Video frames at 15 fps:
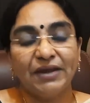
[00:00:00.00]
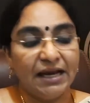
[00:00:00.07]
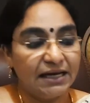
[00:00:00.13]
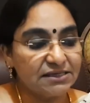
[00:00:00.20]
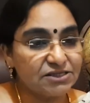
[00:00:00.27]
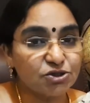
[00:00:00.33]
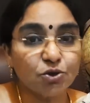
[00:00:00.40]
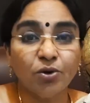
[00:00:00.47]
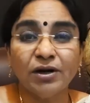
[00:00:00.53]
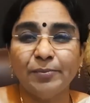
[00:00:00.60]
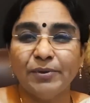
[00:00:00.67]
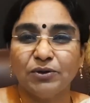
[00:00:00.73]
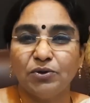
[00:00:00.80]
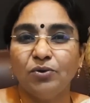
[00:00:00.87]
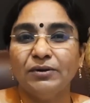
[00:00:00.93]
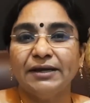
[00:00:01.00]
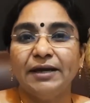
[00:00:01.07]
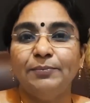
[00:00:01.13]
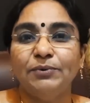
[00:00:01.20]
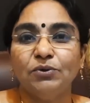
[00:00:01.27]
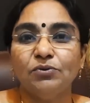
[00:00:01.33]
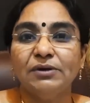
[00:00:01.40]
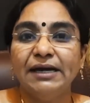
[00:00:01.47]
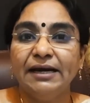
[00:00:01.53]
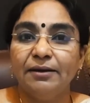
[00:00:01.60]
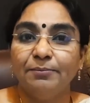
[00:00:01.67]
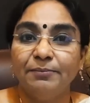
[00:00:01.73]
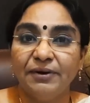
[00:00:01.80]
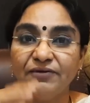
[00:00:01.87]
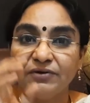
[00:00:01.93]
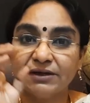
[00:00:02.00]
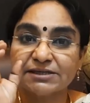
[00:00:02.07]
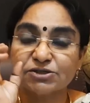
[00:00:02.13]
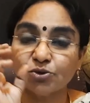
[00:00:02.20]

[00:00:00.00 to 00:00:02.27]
A storybook, don't keep to a